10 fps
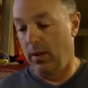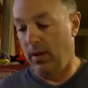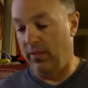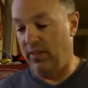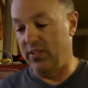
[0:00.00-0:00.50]

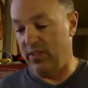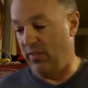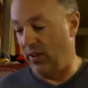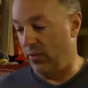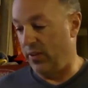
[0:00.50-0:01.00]
And if that's, if
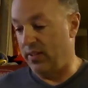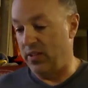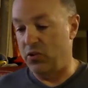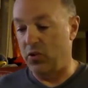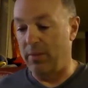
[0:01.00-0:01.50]
I don't think that
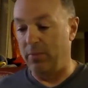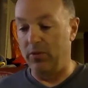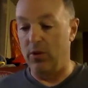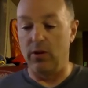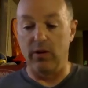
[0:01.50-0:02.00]
strap is
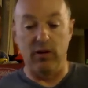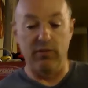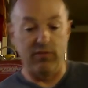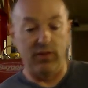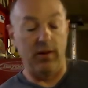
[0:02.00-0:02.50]
long
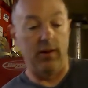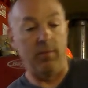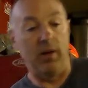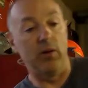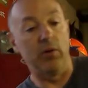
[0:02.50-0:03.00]
enough, um,
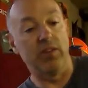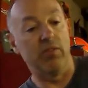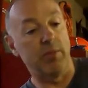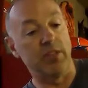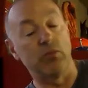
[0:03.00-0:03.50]
I always have a
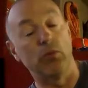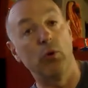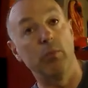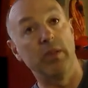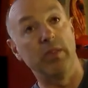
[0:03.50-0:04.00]
piece of
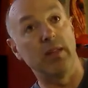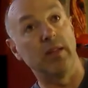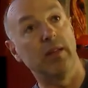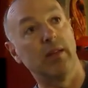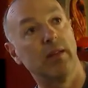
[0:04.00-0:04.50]
rope in
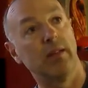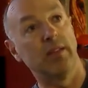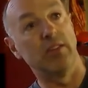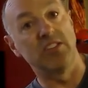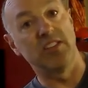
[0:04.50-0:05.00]
the, uh, in
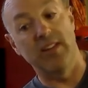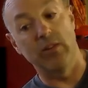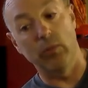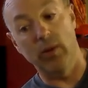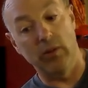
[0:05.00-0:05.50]
the sled
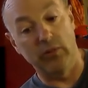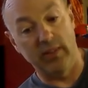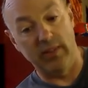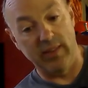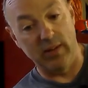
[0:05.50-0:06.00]
as well, so
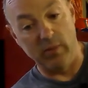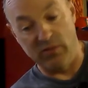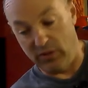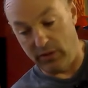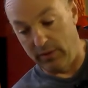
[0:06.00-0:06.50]
that, that'll be fine.